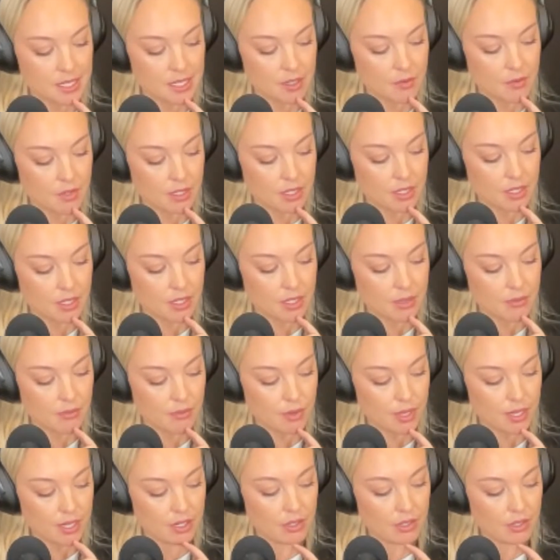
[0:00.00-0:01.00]
get really
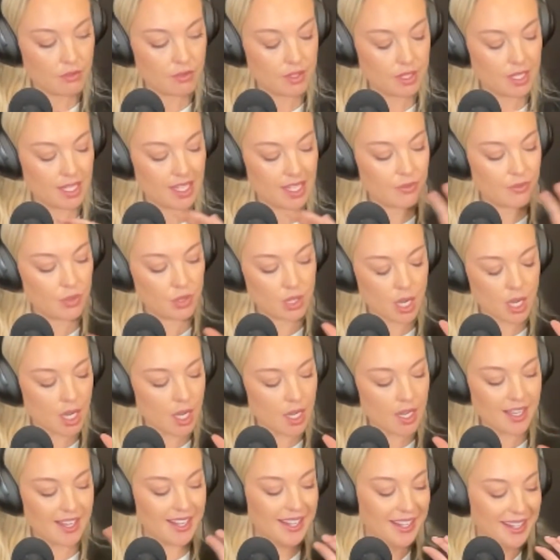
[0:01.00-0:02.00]
afraid of evil
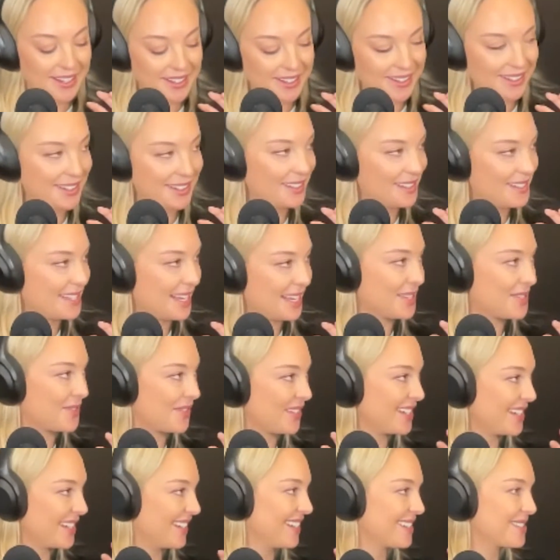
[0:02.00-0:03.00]
eye. It sounds
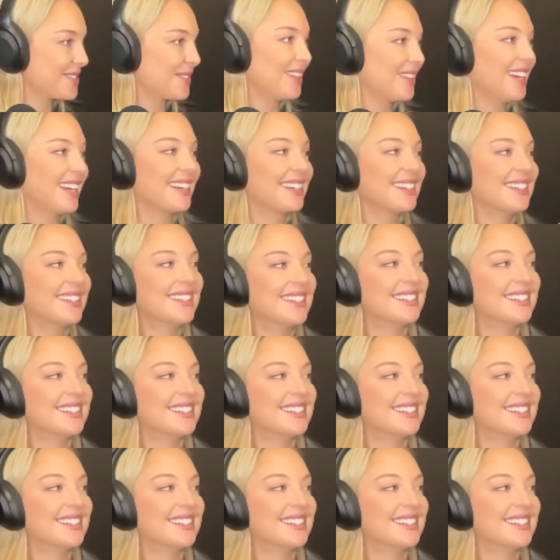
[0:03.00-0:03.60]
ridiculous, or like